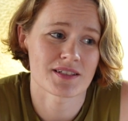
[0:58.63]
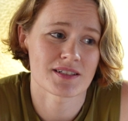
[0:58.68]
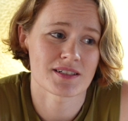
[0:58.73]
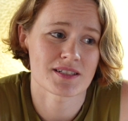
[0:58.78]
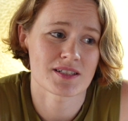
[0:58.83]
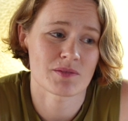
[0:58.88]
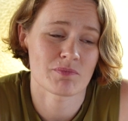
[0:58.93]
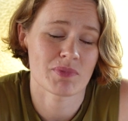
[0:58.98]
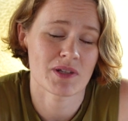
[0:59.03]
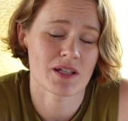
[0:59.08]

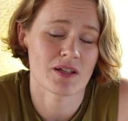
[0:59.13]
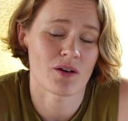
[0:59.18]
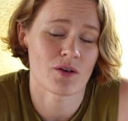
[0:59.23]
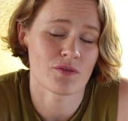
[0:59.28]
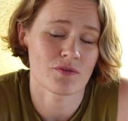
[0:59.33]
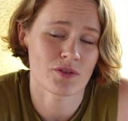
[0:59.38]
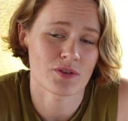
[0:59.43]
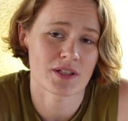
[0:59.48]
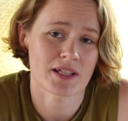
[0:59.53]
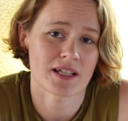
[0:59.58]
to be
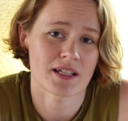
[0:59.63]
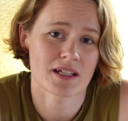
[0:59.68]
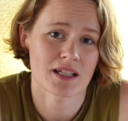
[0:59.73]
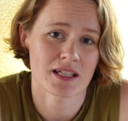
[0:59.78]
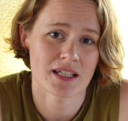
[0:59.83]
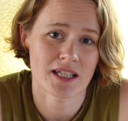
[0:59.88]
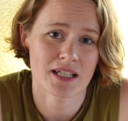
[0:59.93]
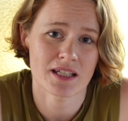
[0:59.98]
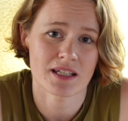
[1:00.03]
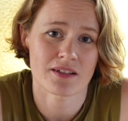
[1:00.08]
overly
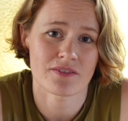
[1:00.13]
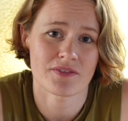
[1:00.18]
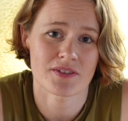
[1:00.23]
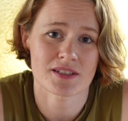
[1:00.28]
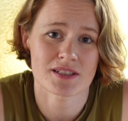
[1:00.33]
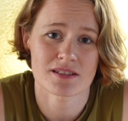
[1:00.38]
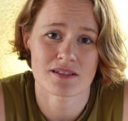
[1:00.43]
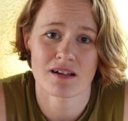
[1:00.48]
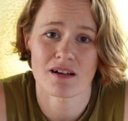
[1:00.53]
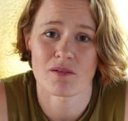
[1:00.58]
clean if
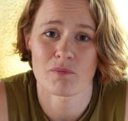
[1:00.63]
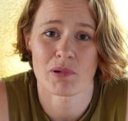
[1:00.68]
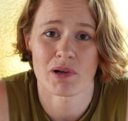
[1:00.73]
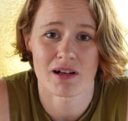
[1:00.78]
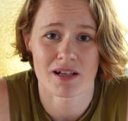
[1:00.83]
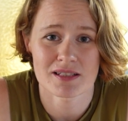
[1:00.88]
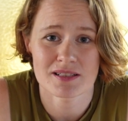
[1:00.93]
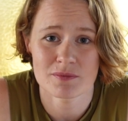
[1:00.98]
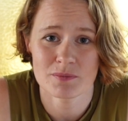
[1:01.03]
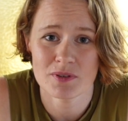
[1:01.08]
it's not
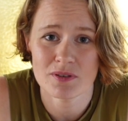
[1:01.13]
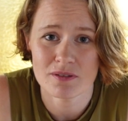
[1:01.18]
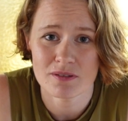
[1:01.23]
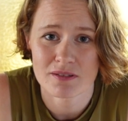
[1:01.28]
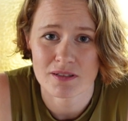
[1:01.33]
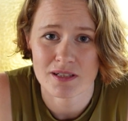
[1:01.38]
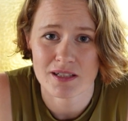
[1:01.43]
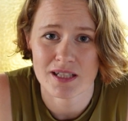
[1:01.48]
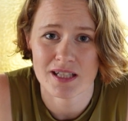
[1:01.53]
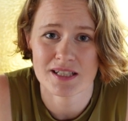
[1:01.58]
possible.
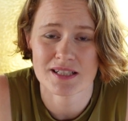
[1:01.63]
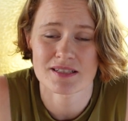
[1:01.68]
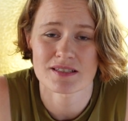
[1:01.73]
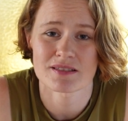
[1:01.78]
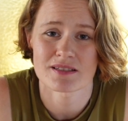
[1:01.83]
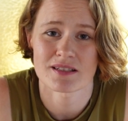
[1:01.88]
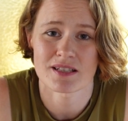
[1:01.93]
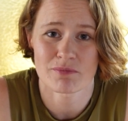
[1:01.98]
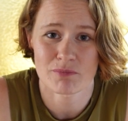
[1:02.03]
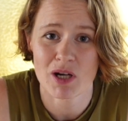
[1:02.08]
It's
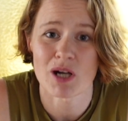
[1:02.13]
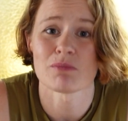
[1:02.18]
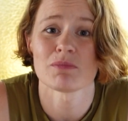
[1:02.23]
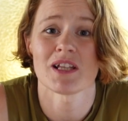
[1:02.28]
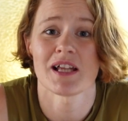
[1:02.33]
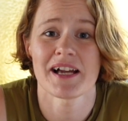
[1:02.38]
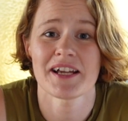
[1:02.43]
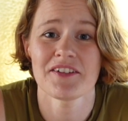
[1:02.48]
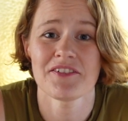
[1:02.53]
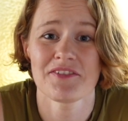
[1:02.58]
the mom
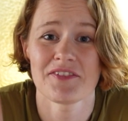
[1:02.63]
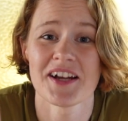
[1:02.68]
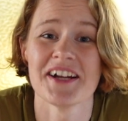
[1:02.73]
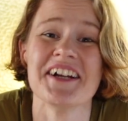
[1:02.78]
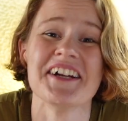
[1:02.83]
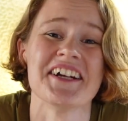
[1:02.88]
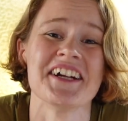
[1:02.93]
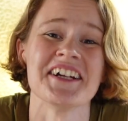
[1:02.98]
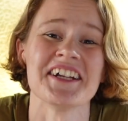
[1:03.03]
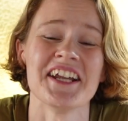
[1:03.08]
life,
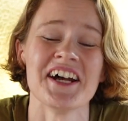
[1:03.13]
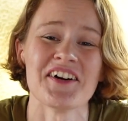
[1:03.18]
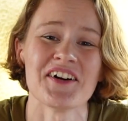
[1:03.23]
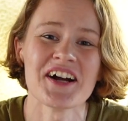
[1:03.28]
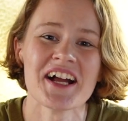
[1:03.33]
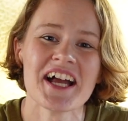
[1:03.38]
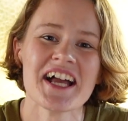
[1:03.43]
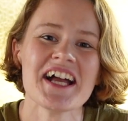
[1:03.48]
you know?